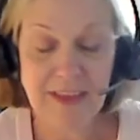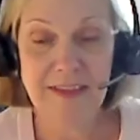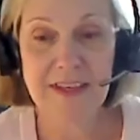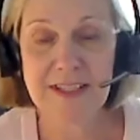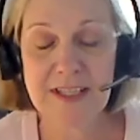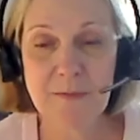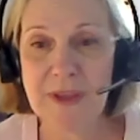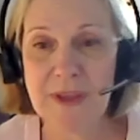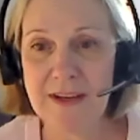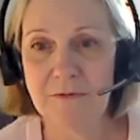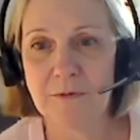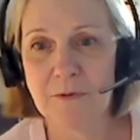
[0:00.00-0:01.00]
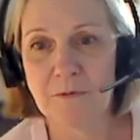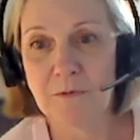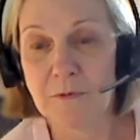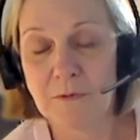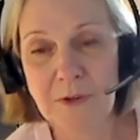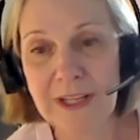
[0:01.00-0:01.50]
think this has been
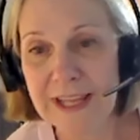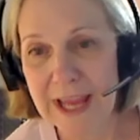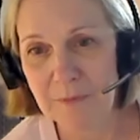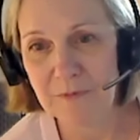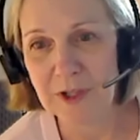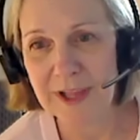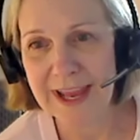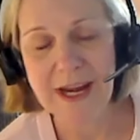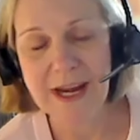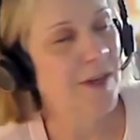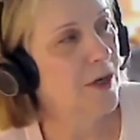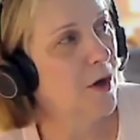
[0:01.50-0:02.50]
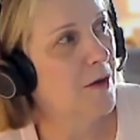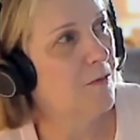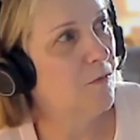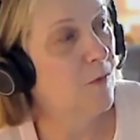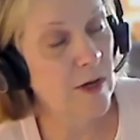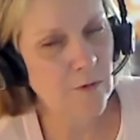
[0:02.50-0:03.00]
really helpful. And
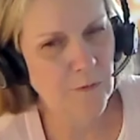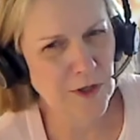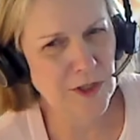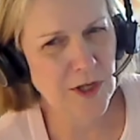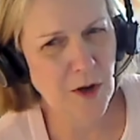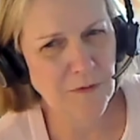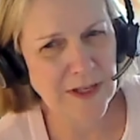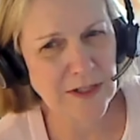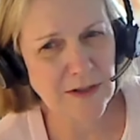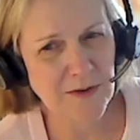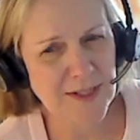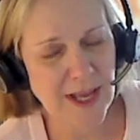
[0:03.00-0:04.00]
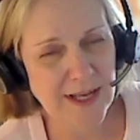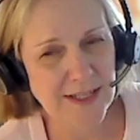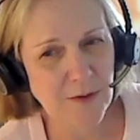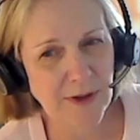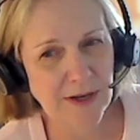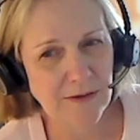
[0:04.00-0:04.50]
when you first dove into those
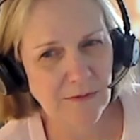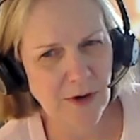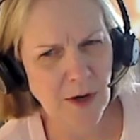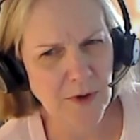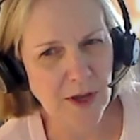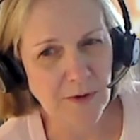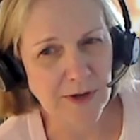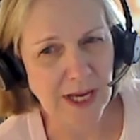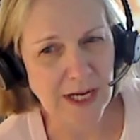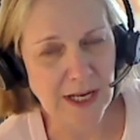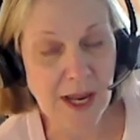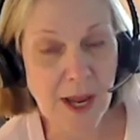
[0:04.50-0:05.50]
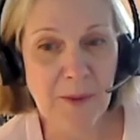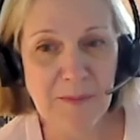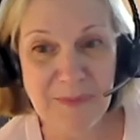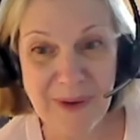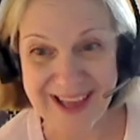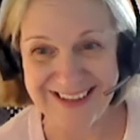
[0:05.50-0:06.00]
slides, I went, where are we going, Katie?
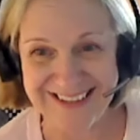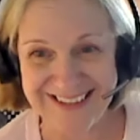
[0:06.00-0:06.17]
But